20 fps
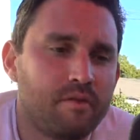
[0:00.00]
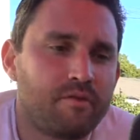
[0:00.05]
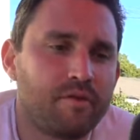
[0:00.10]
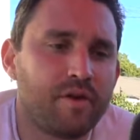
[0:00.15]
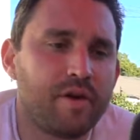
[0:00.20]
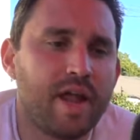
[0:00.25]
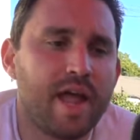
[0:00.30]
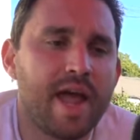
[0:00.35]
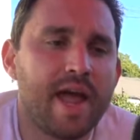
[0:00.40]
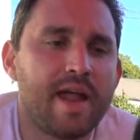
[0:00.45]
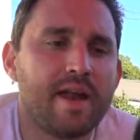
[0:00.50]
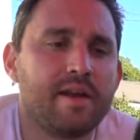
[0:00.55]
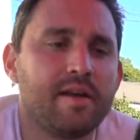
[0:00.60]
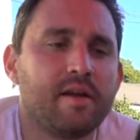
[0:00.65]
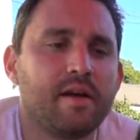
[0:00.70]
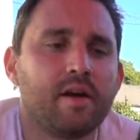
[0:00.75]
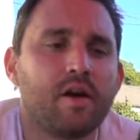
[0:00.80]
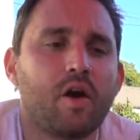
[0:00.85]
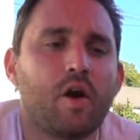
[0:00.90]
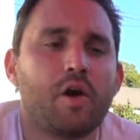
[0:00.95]

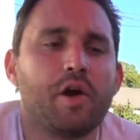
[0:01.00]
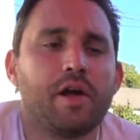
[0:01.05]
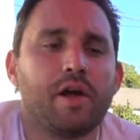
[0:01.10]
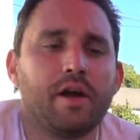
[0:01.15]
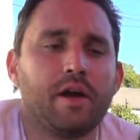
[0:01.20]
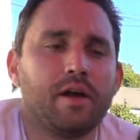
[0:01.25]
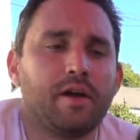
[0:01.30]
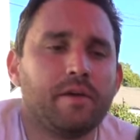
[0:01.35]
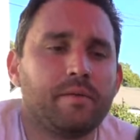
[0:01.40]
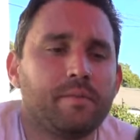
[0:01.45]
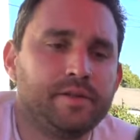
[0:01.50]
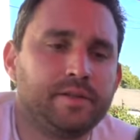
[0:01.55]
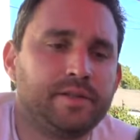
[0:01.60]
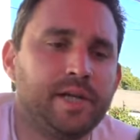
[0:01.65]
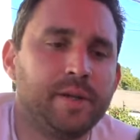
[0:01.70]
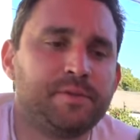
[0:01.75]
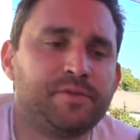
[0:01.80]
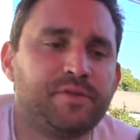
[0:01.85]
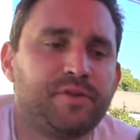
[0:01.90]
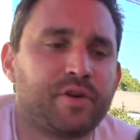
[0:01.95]
Fernan Garnica,
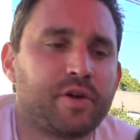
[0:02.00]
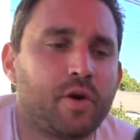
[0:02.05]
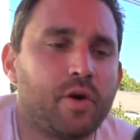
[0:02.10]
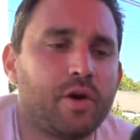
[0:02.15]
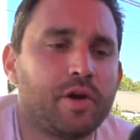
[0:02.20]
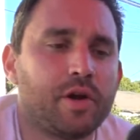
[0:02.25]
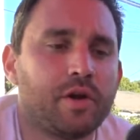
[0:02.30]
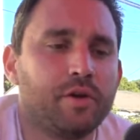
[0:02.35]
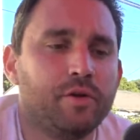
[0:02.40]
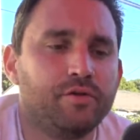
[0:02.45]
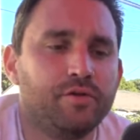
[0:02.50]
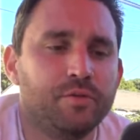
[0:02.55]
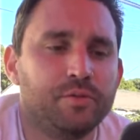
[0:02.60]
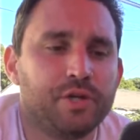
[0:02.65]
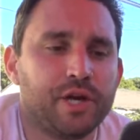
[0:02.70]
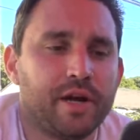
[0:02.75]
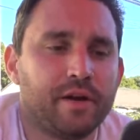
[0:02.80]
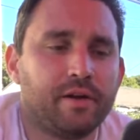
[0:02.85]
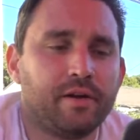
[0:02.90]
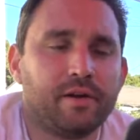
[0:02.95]
tips for growing your YouTube
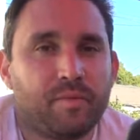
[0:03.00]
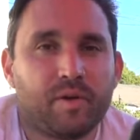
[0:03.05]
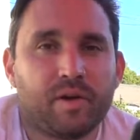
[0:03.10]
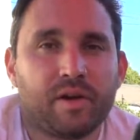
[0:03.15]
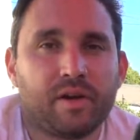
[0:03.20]
channel.